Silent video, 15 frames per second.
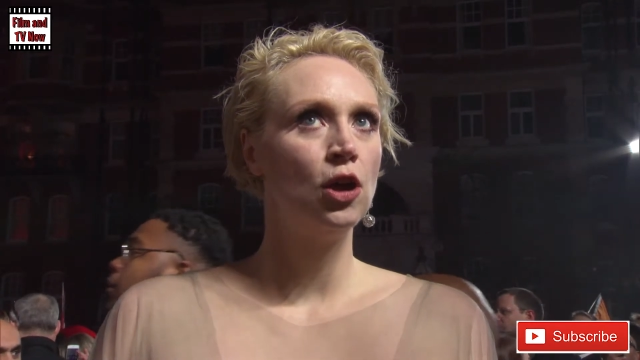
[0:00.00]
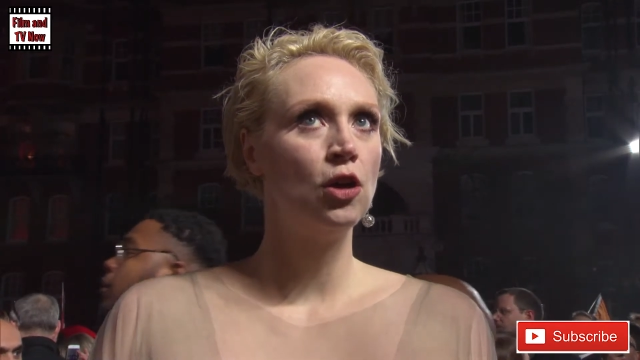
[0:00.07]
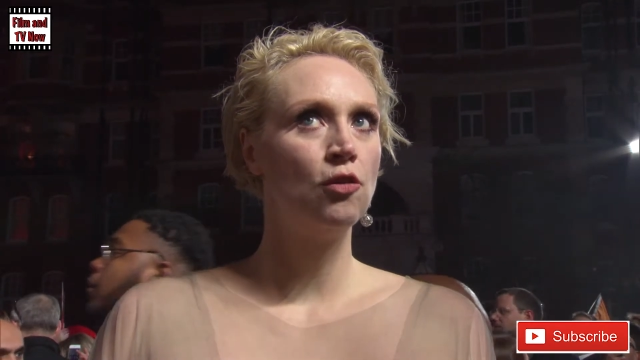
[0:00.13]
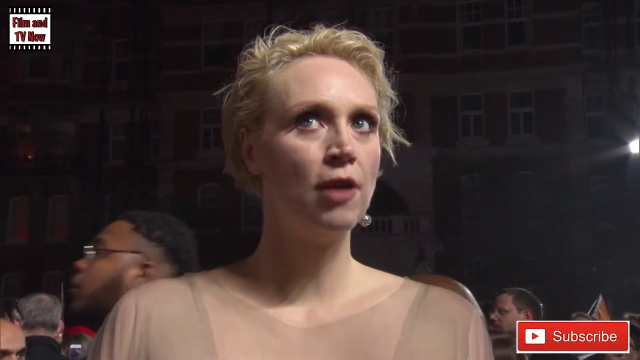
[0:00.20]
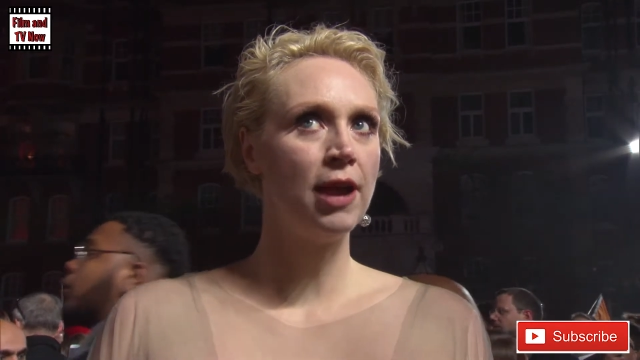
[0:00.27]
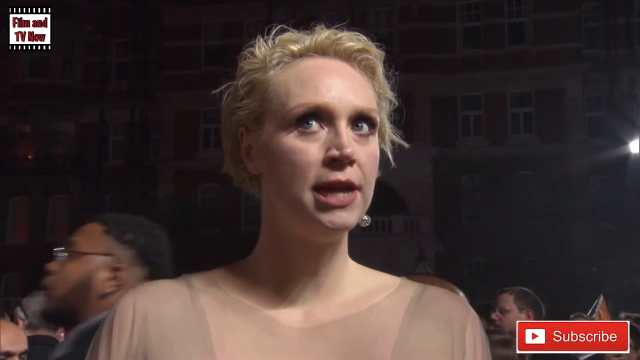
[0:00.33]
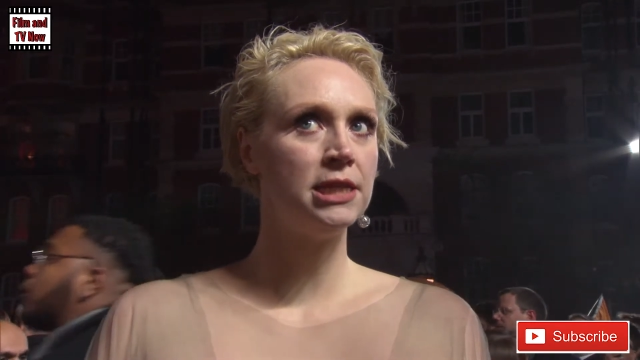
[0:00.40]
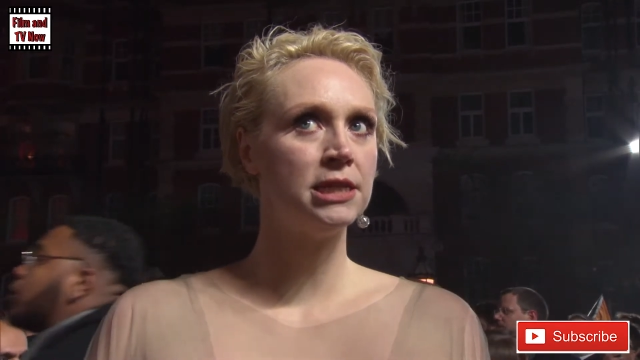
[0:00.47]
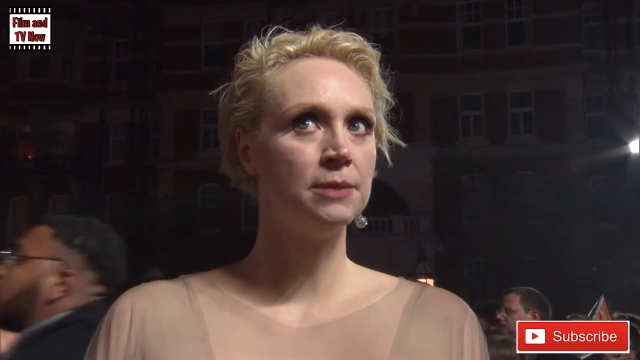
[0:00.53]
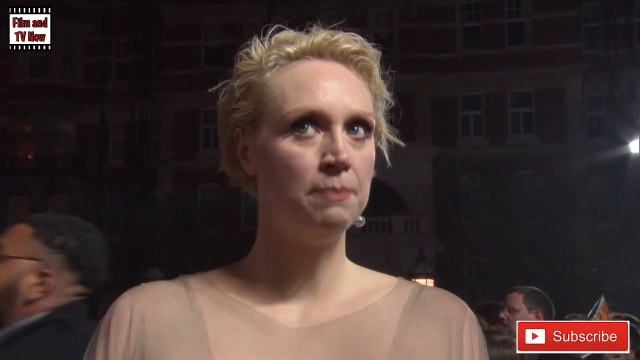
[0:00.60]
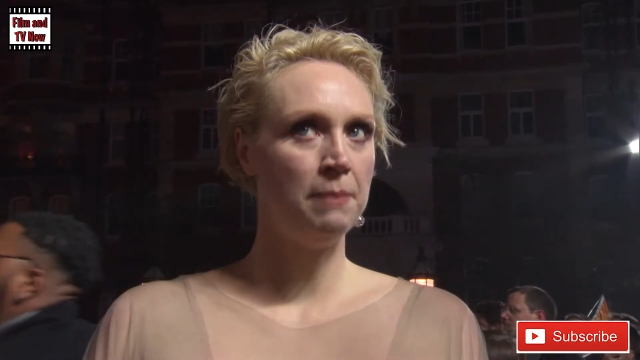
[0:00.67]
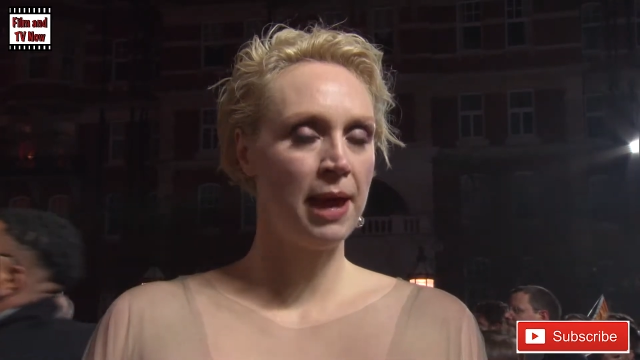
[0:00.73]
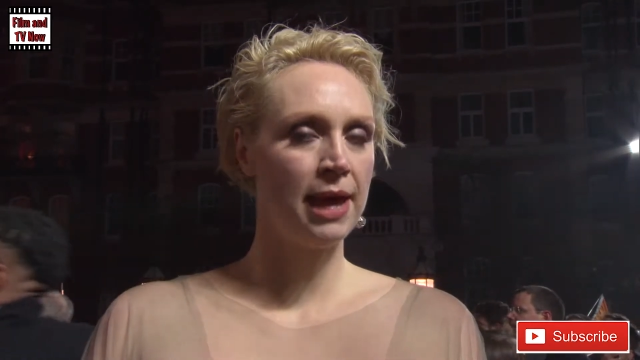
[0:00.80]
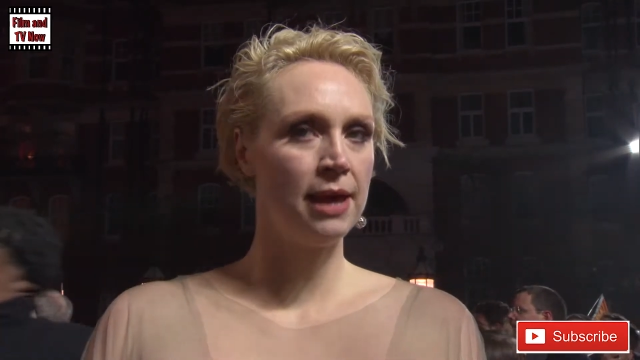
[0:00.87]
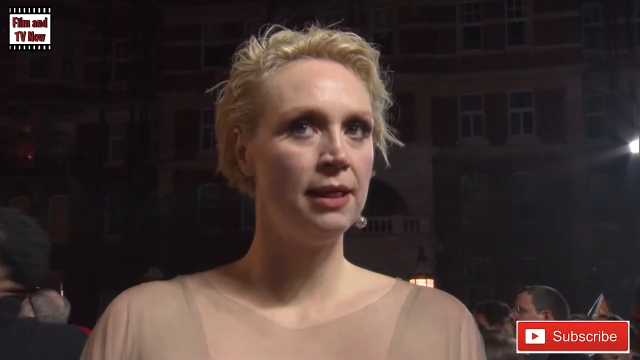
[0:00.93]
great
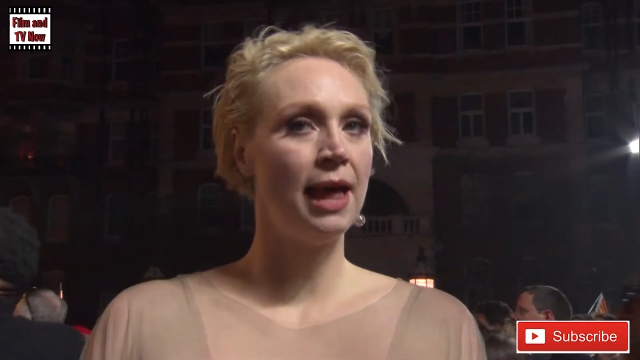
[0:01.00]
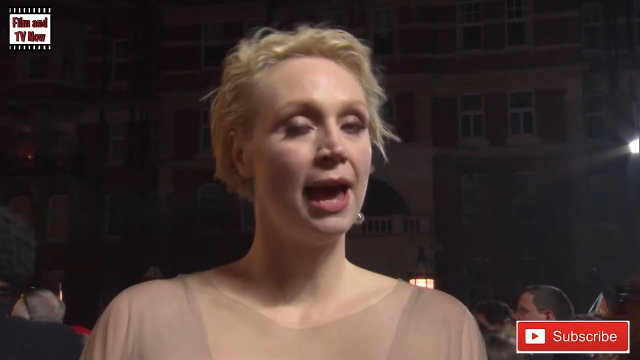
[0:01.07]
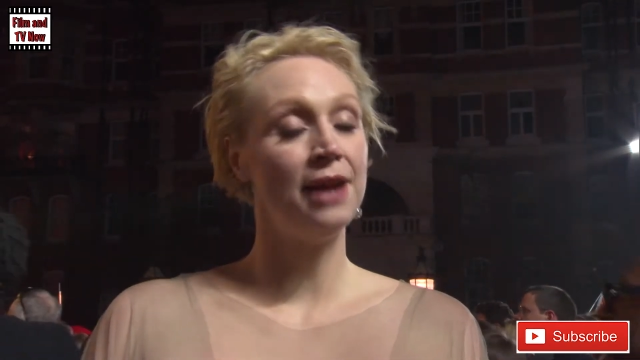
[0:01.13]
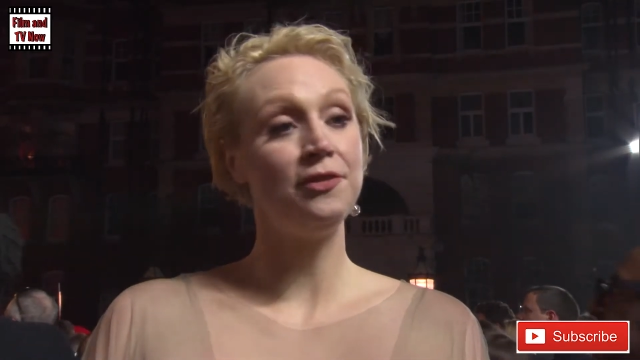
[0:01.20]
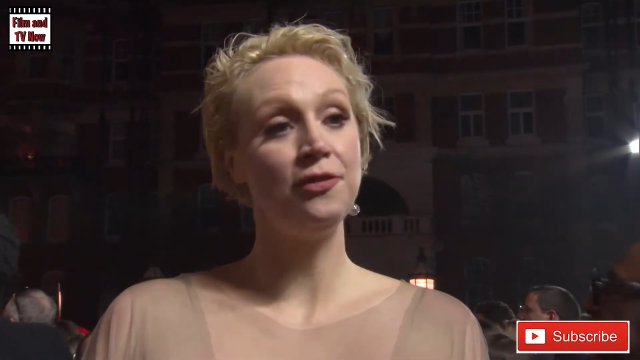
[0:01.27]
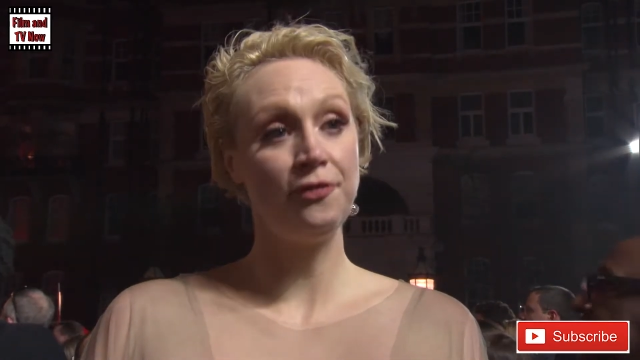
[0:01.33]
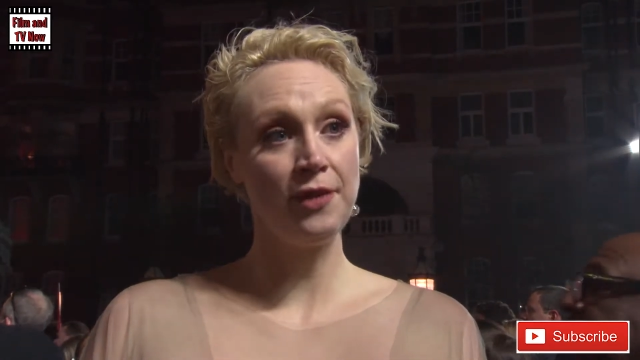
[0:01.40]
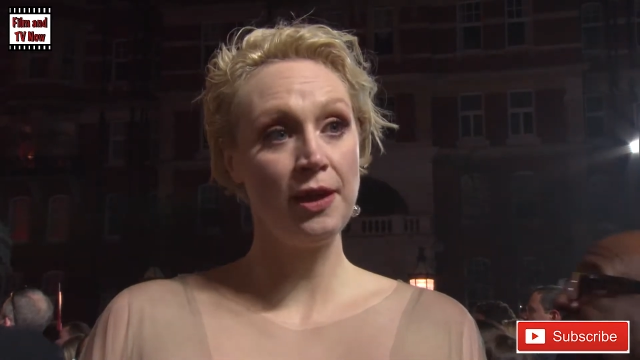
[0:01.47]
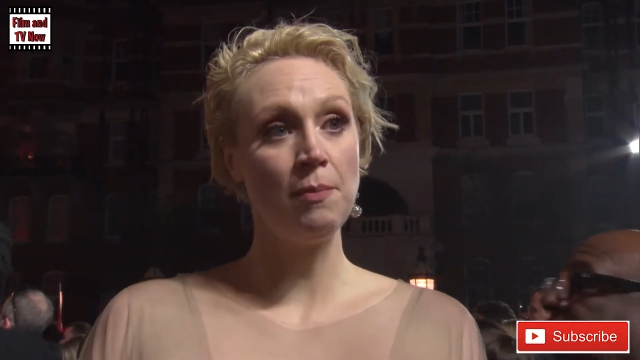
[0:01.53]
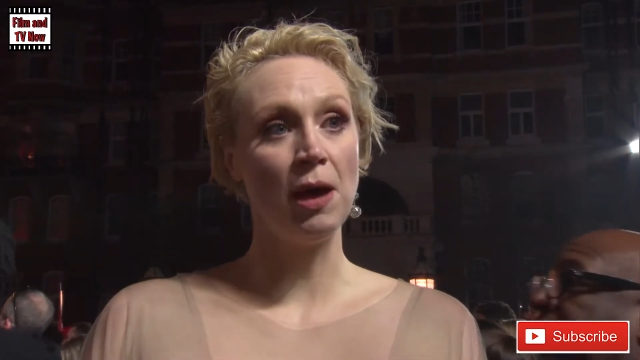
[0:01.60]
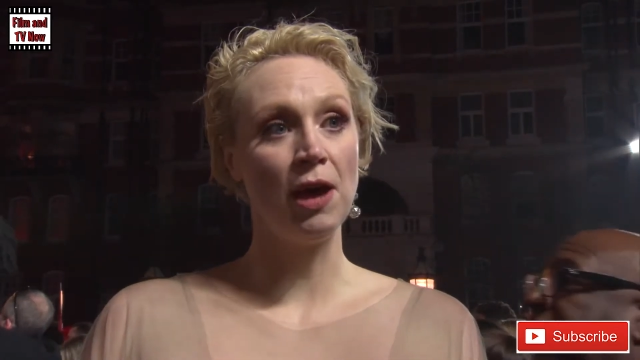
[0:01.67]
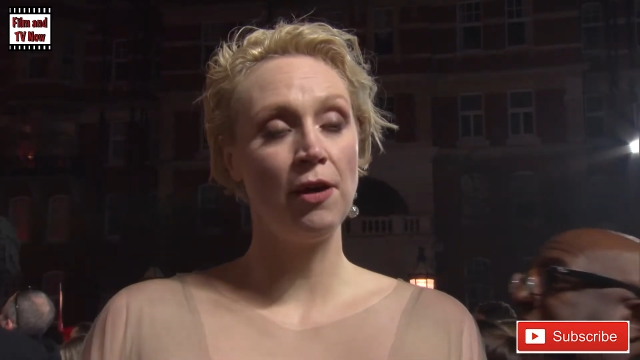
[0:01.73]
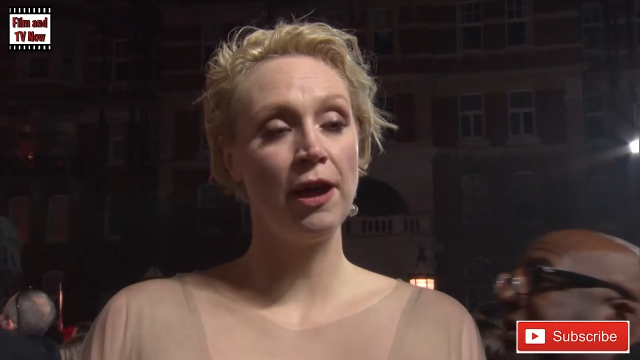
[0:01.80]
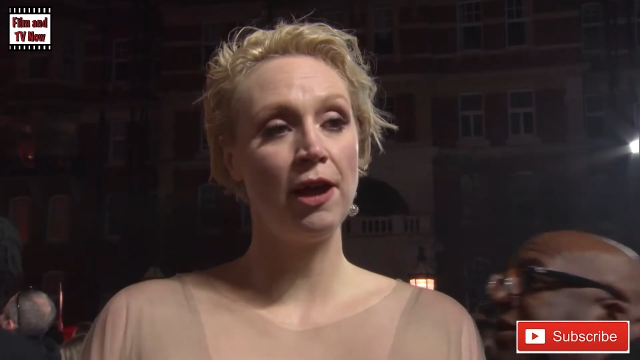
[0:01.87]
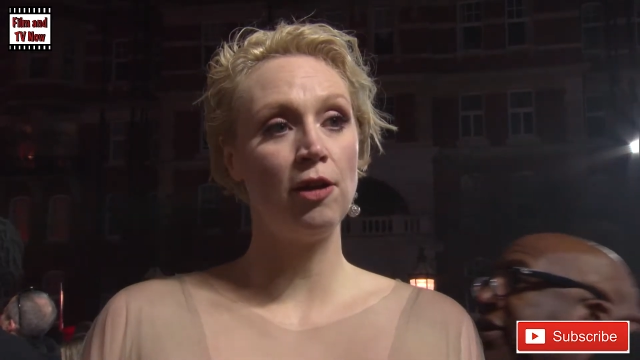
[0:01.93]
male and
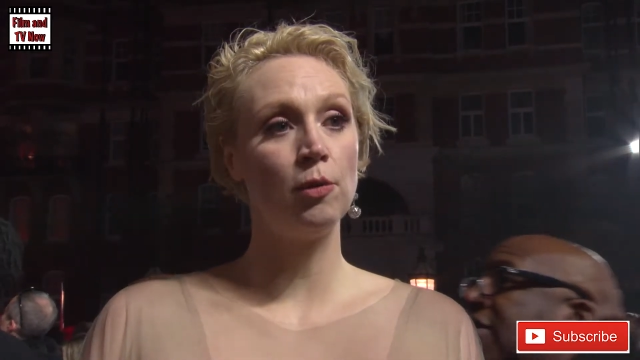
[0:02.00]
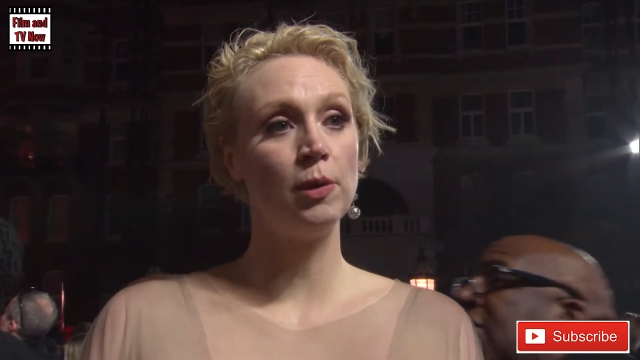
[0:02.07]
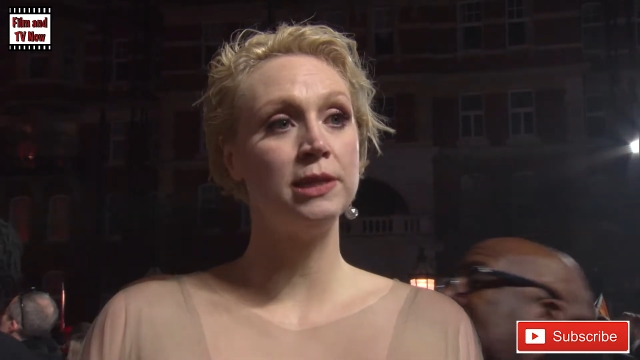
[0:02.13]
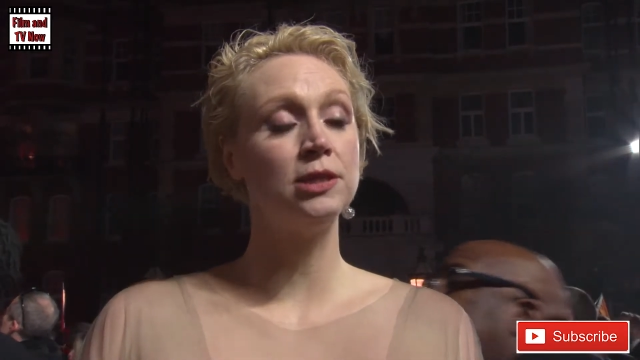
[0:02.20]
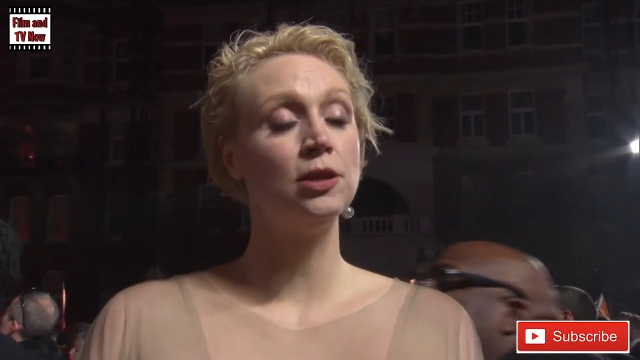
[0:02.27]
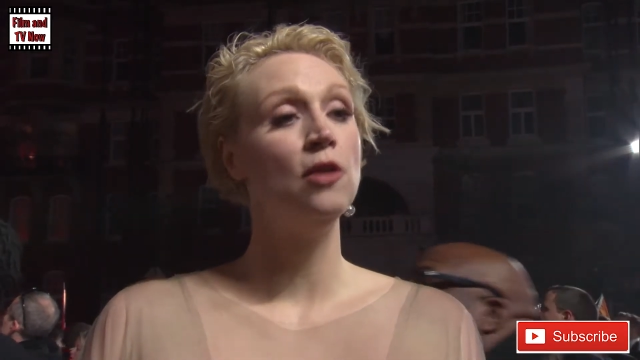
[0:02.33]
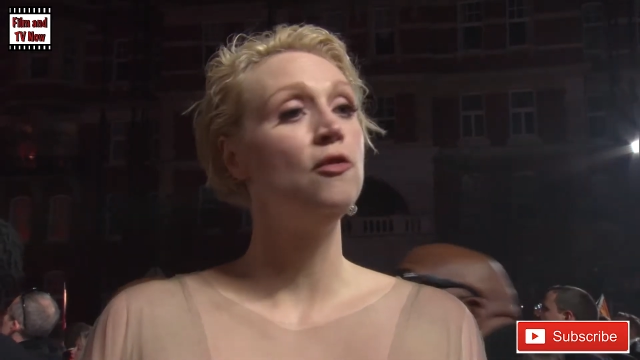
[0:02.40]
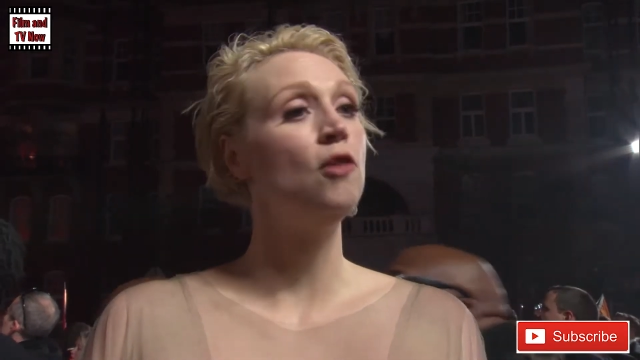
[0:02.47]
female heroines